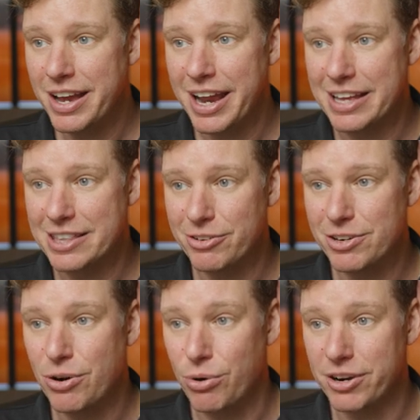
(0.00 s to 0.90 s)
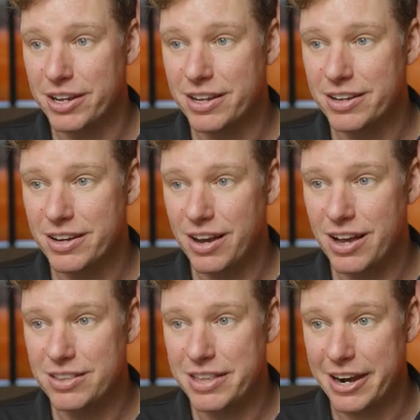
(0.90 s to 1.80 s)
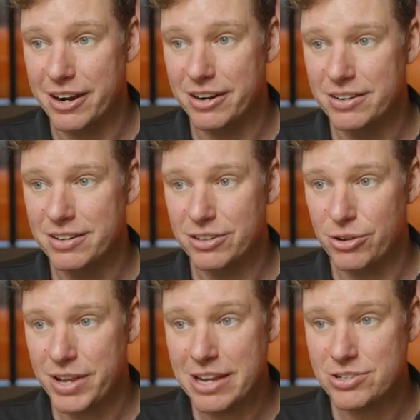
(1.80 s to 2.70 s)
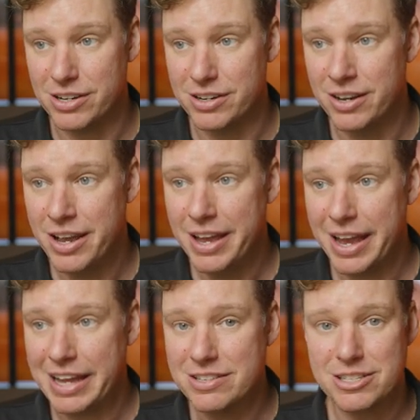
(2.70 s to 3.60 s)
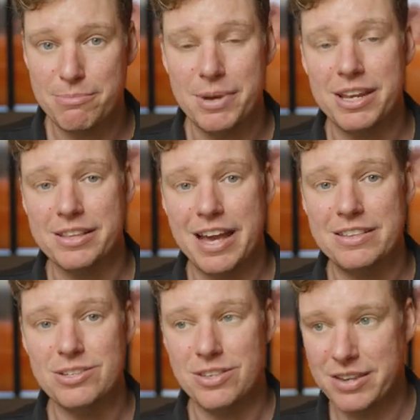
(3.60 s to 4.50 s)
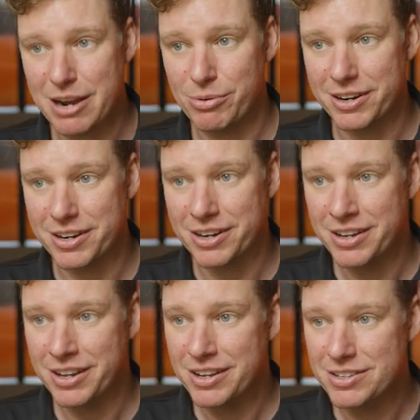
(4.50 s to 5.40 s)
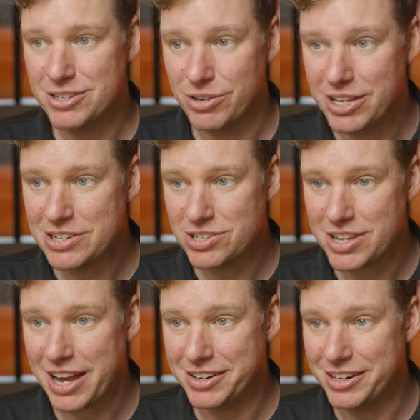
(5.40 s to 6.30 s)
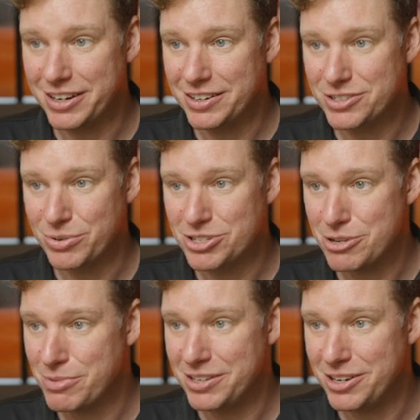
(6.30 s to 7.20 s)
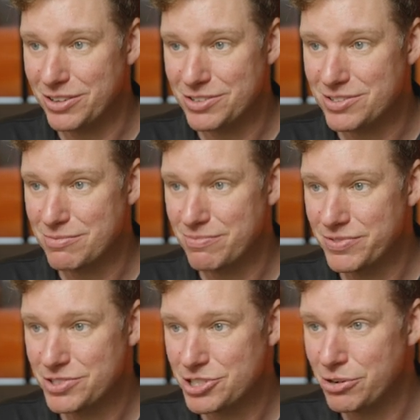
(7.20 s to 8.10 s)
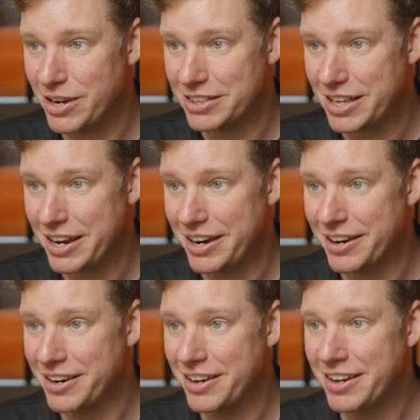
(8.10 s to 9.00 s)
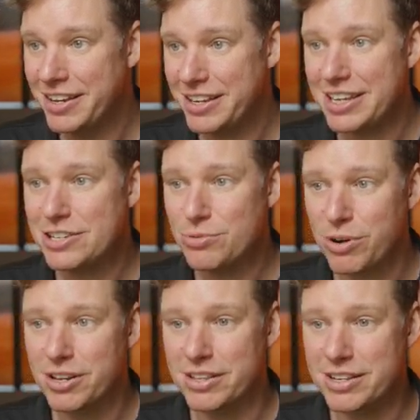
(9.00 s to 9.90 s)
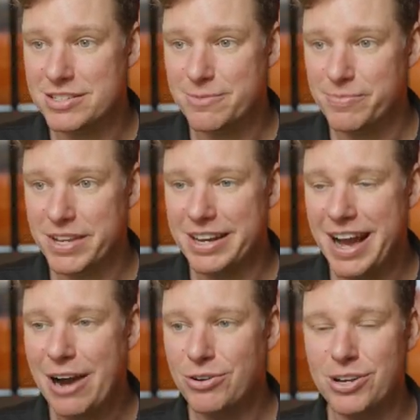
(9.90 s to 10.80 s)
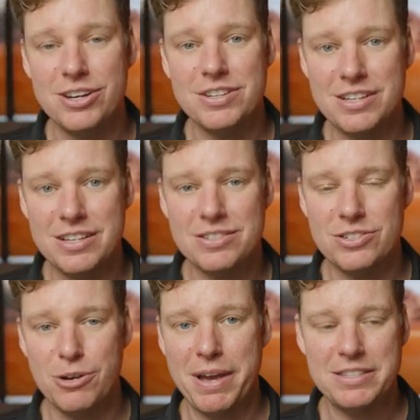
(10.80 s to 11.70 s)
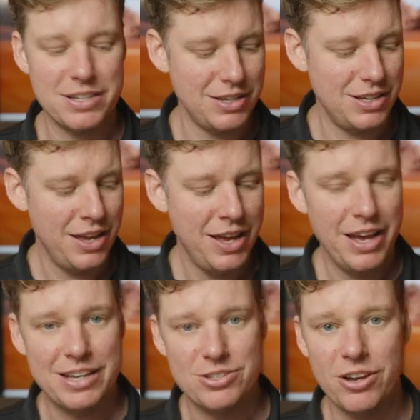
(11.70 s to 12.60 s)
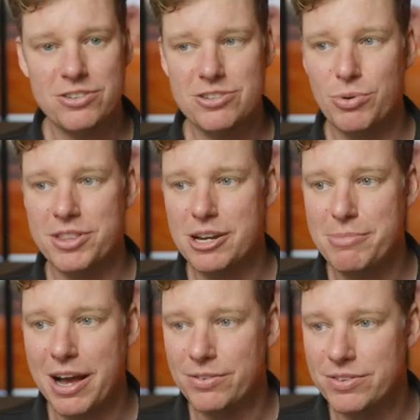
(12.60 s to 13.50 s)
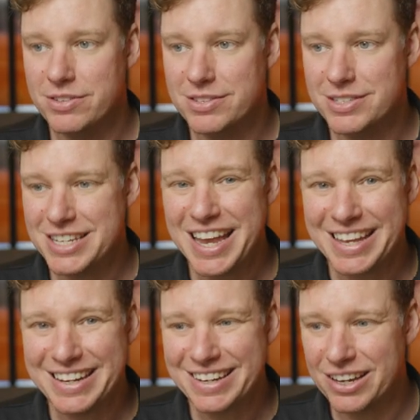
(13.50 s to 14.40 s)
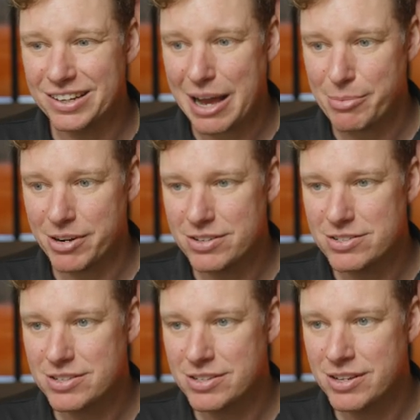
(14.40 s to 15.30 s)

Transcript: and they're recording their location and submitting that to the network. So each dot here, so we can zoom in, you know, there's two right there, each one of these. And how good is this? So basically, as long as you're within about 10 kilometers